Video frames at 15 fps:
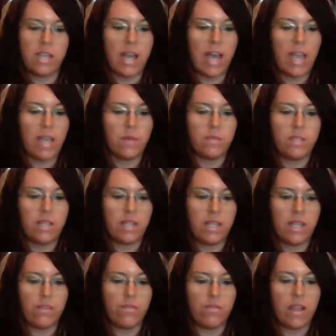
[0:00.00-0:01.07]
times, and
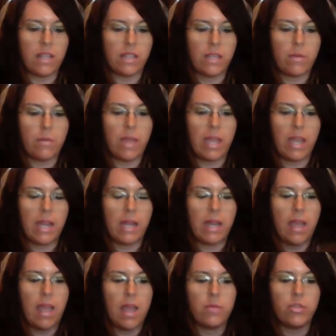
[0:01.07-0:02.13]
he finally made
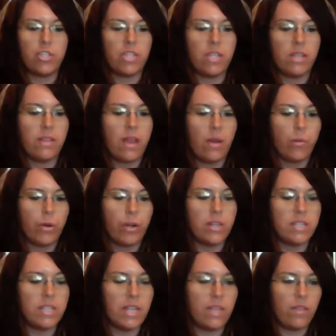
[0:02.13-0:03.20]
a machine that
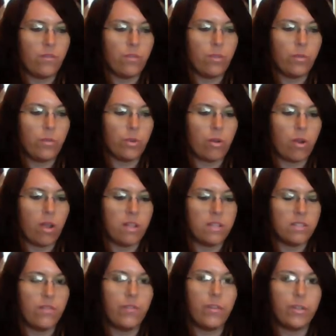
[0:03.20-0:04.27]
worked, and he flew across,
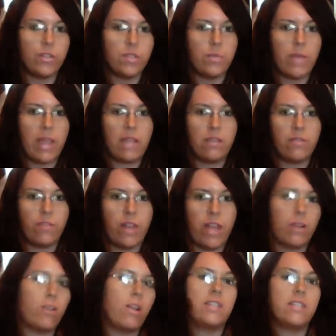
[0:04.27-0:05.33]
the first man to fly
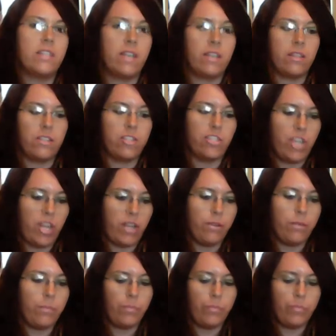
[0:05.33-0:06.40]
across the English
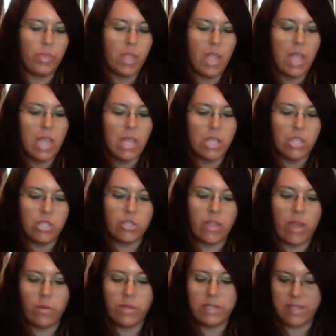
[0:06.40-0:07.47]
Channel. So
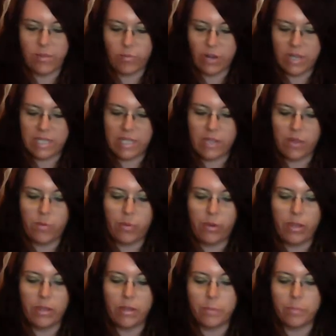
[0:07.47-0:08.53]
that was summarizing the
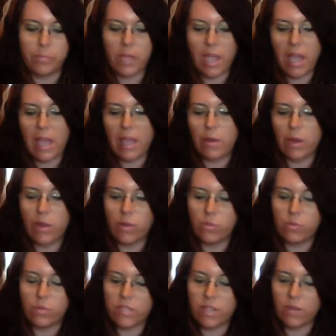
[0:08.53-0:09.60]
book. I wrote
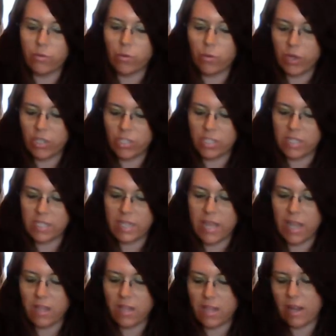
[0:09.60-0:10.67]
several questions
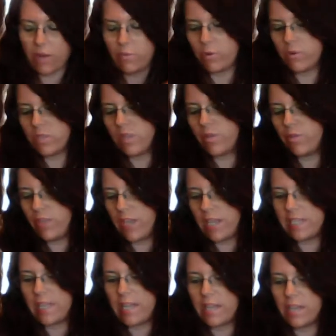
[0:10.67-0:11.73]
down, and I wrote several things
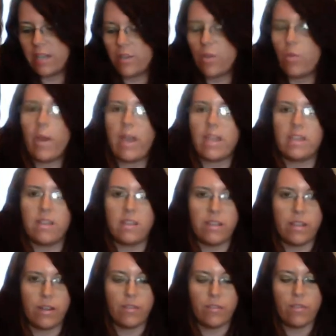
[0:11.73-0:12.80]
I need to go back and
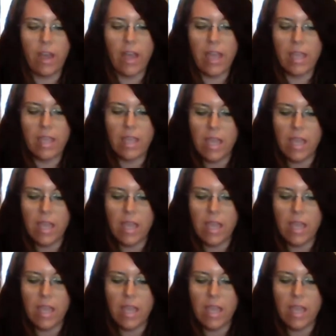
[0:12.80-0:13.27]
clarify.